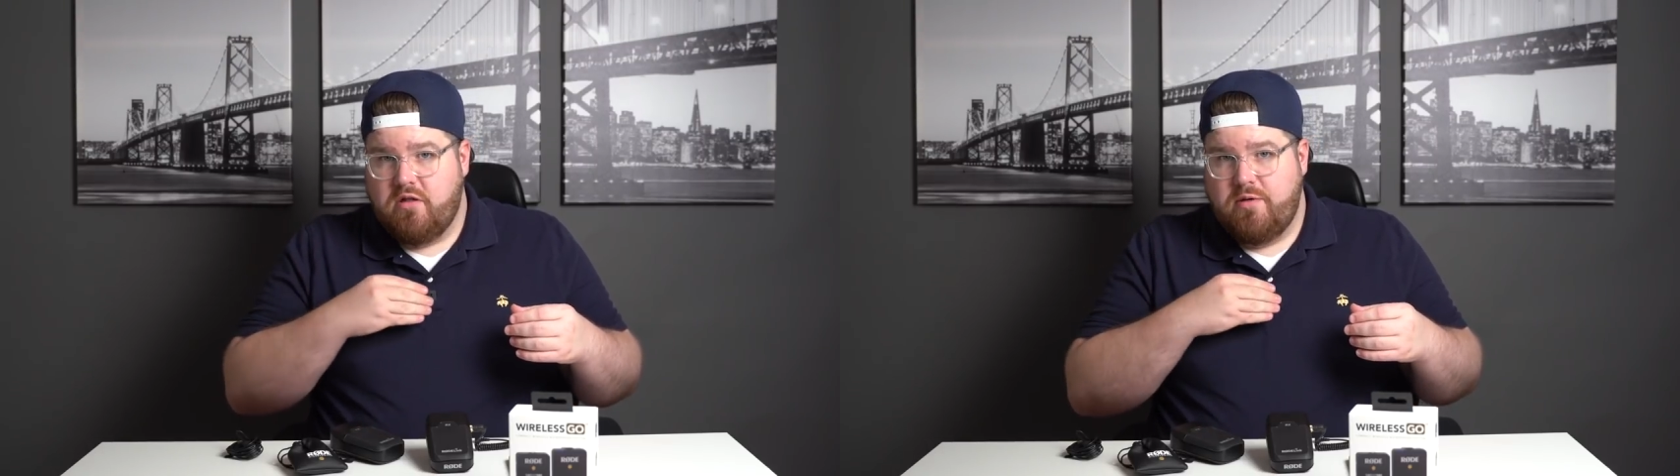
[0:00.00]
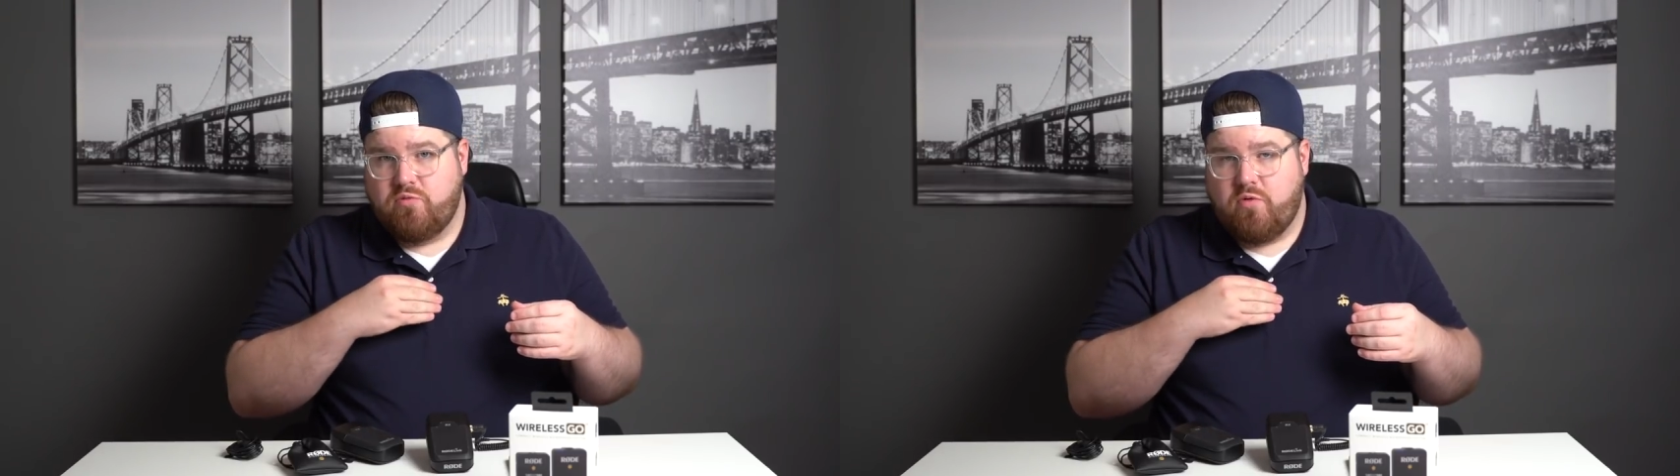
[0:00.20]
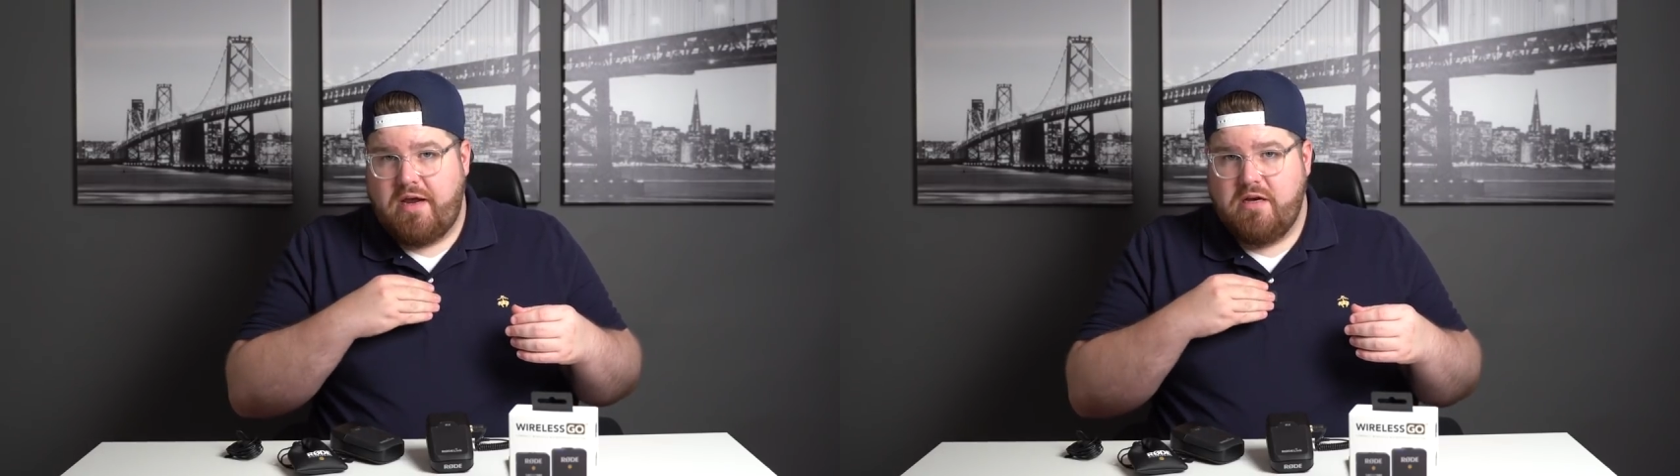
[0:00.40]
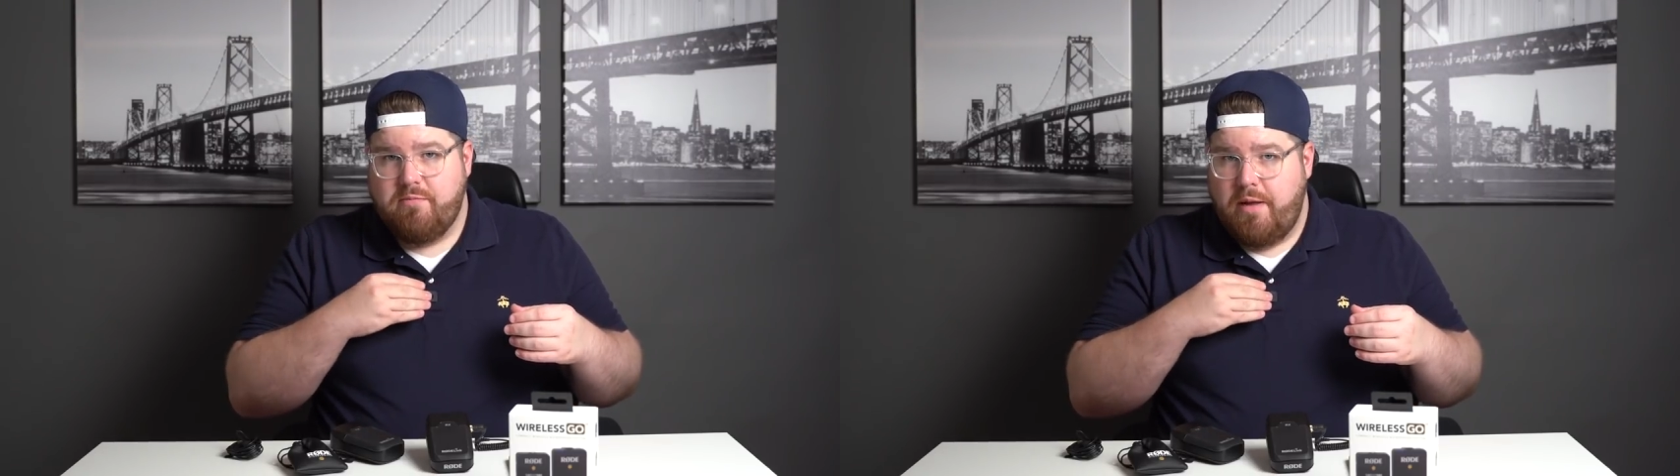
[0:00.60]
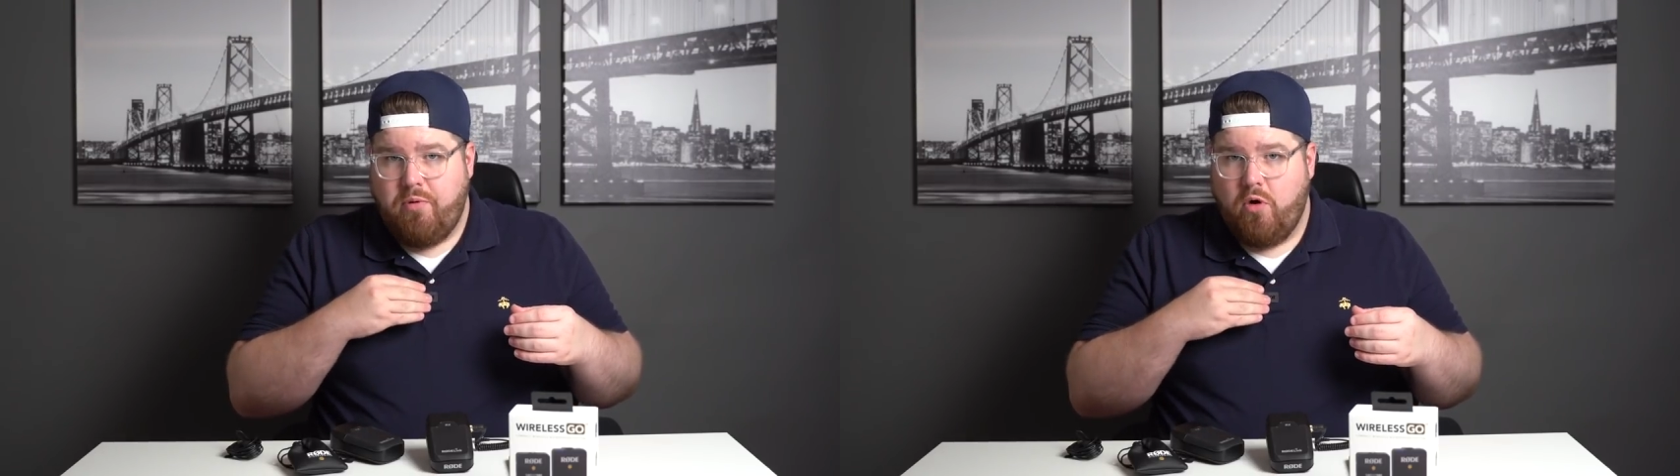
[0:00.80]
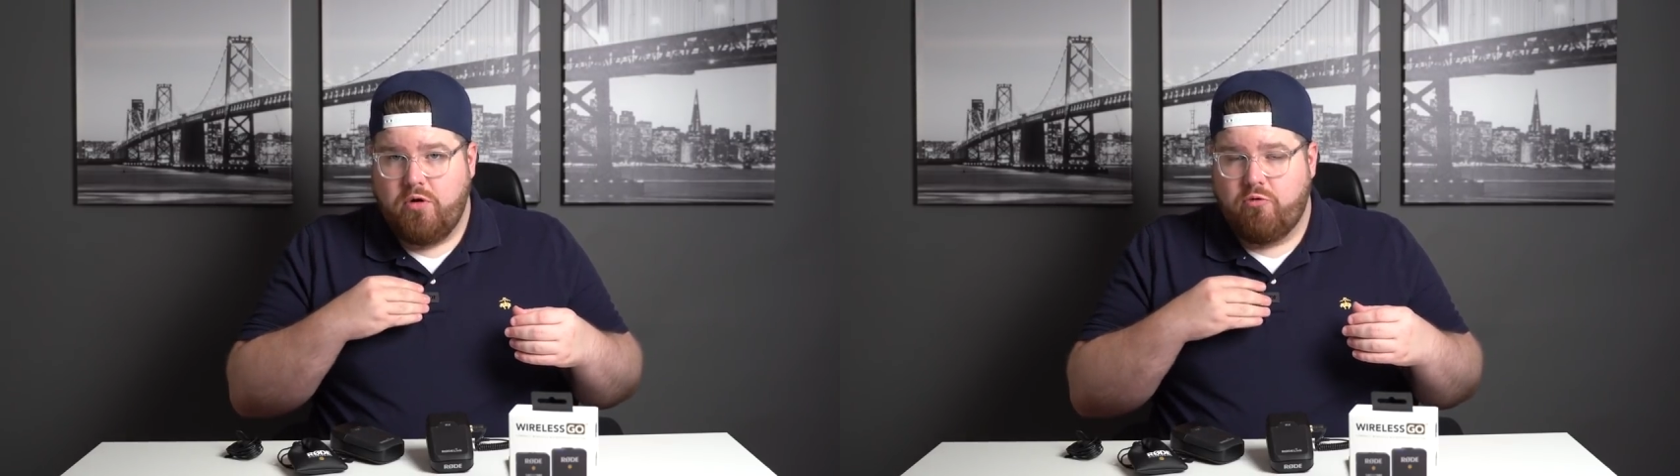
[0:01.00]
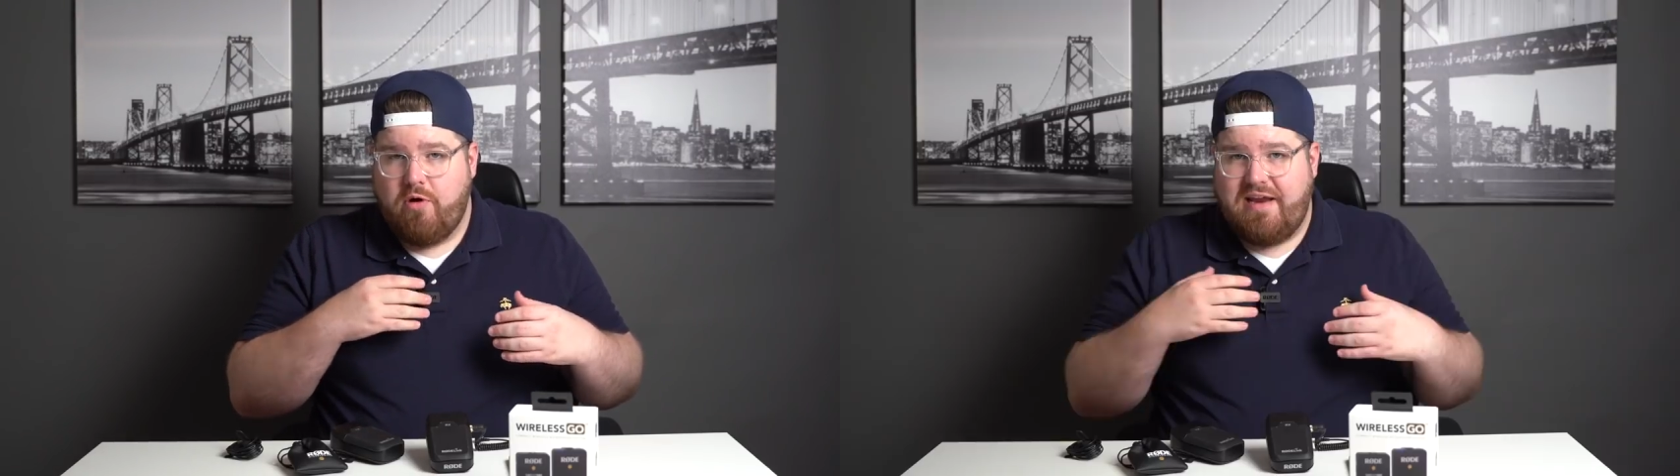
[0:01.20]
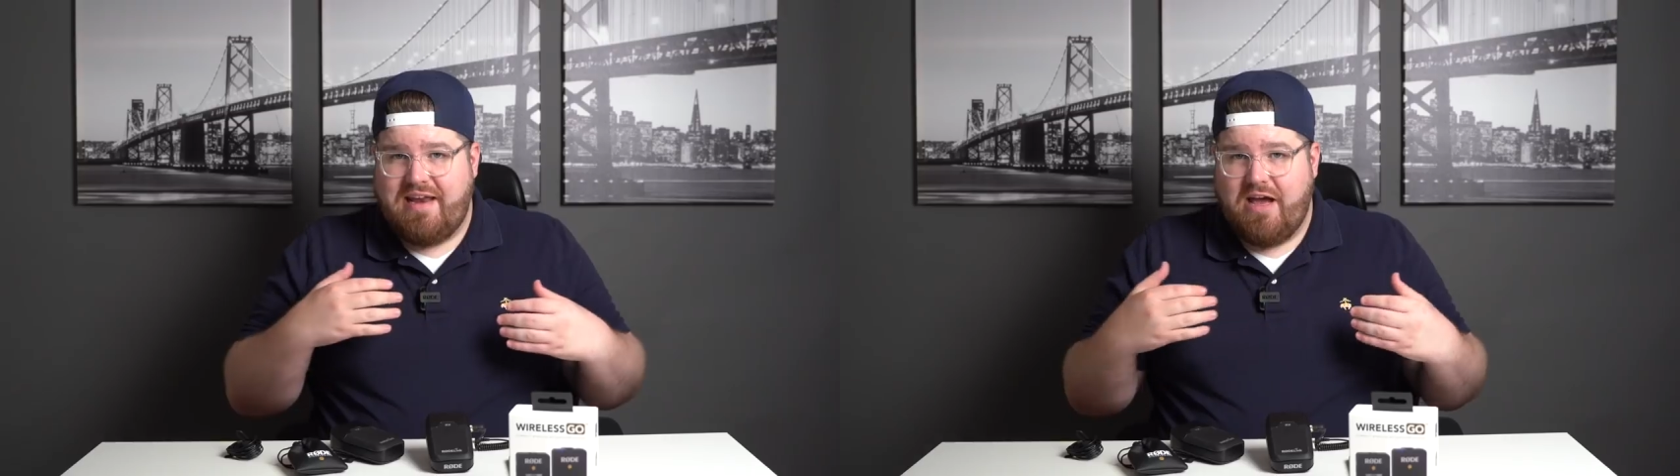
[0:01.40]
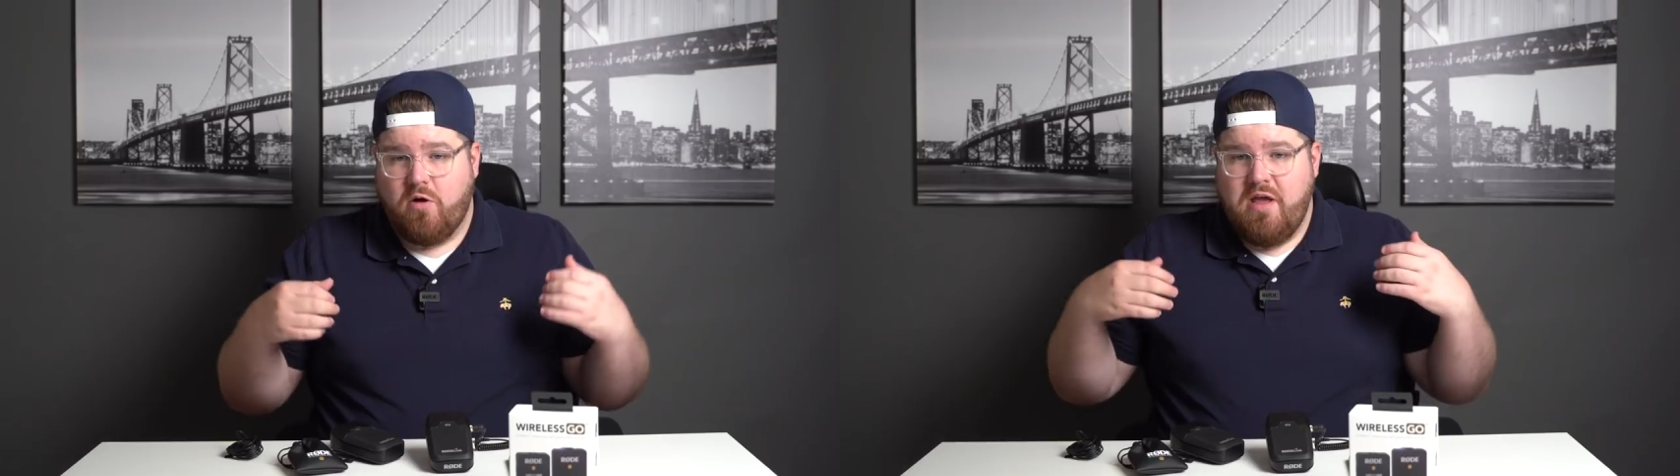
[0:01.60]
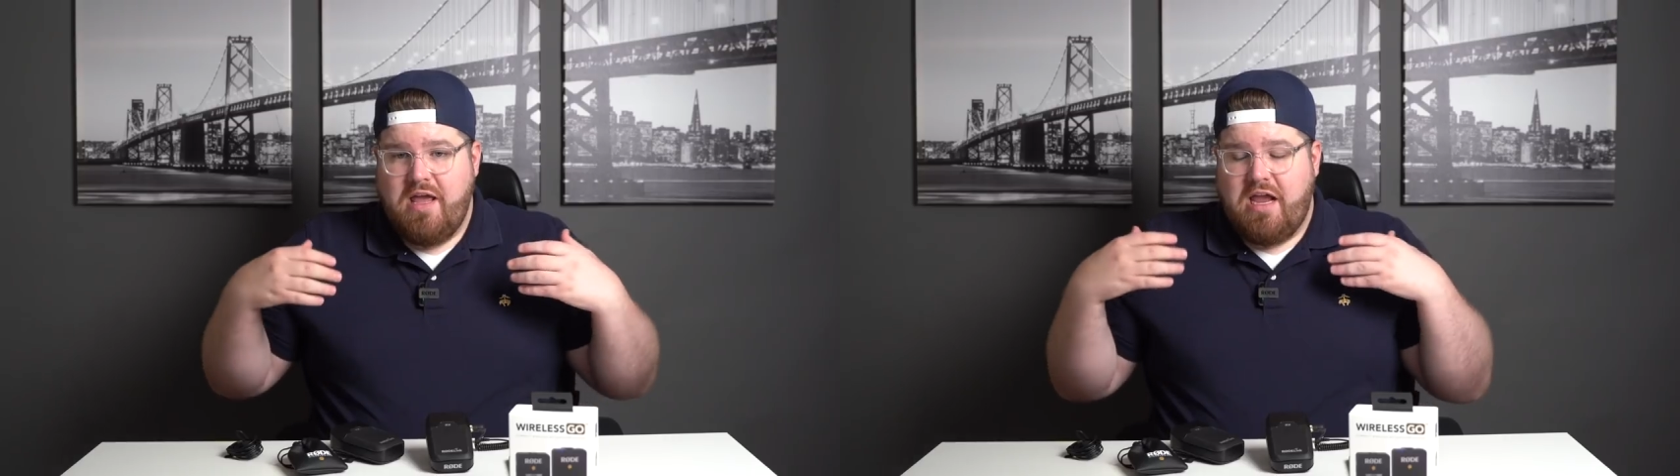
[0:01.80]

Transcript: clipped right into my Polo right now,